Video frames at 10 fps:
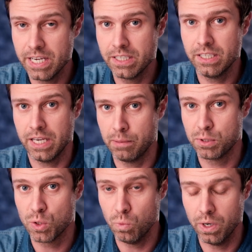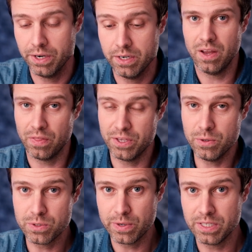in Capture One. Now, the
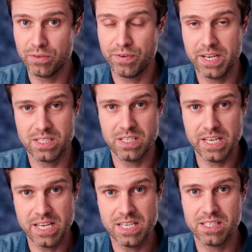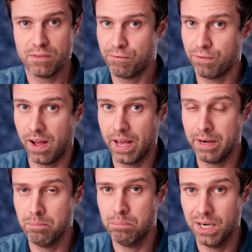user interface is
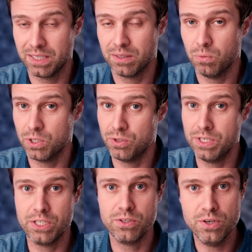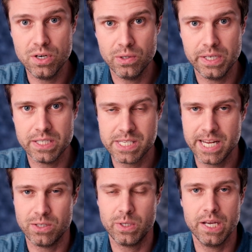fine, but what you need to know is
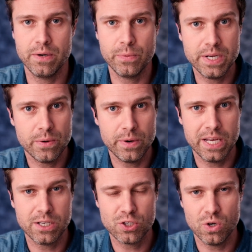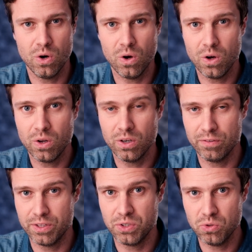that you can rearrange all
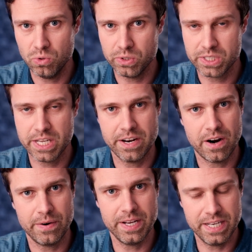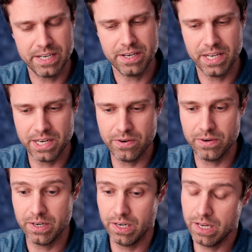of the tools that are in
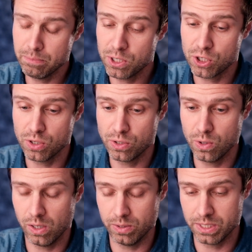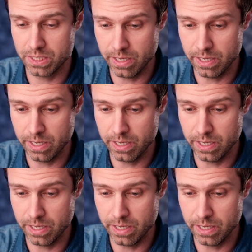here. Let me show you how it's